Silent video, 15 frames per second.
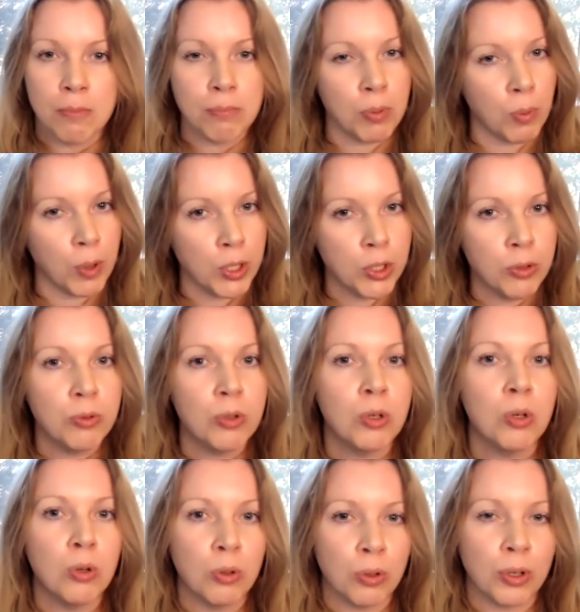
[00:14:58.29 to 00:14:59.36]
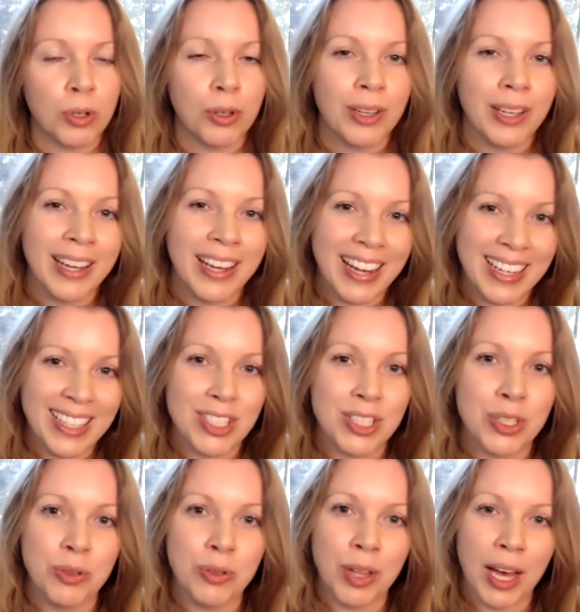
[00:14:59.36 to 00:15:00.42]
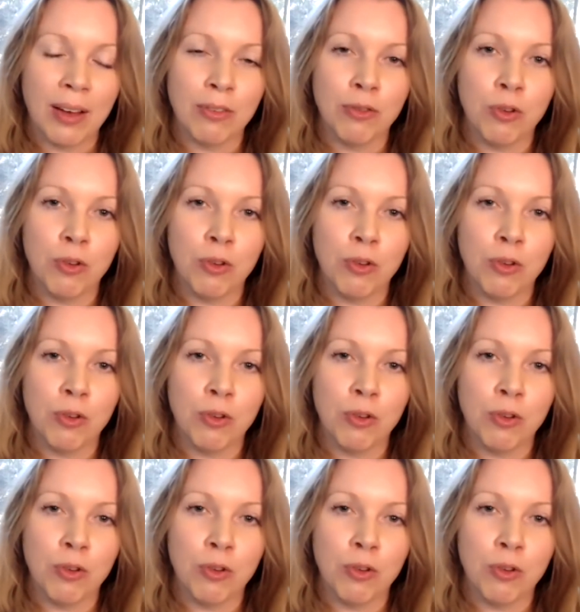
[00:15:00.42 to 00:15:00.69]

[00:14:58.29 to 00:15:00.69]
But when you look into that